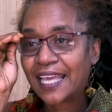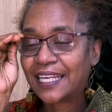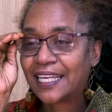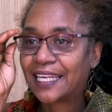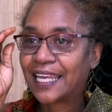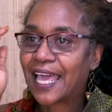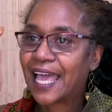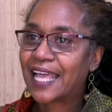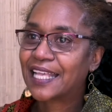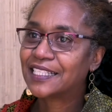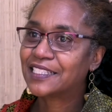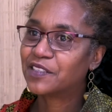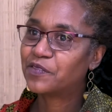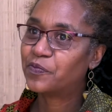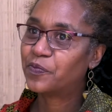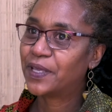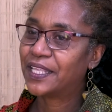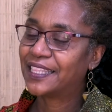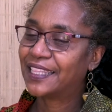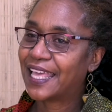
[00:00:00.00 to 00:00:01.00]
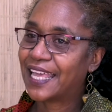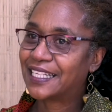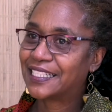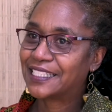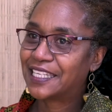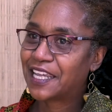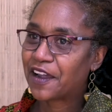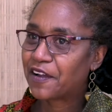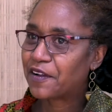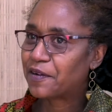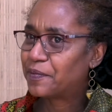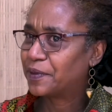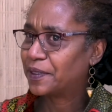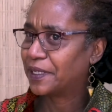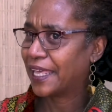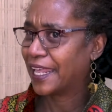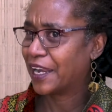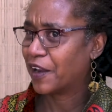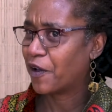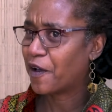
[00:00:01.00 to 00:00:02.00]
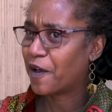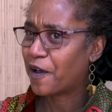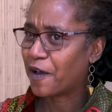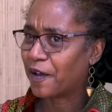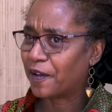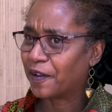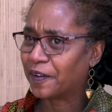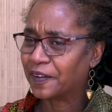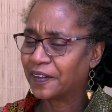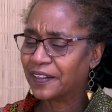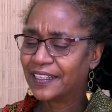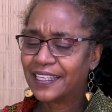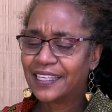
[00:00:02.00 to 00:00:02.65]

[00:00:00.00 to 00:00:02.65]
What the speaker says: and it hasn't been that terrible at all.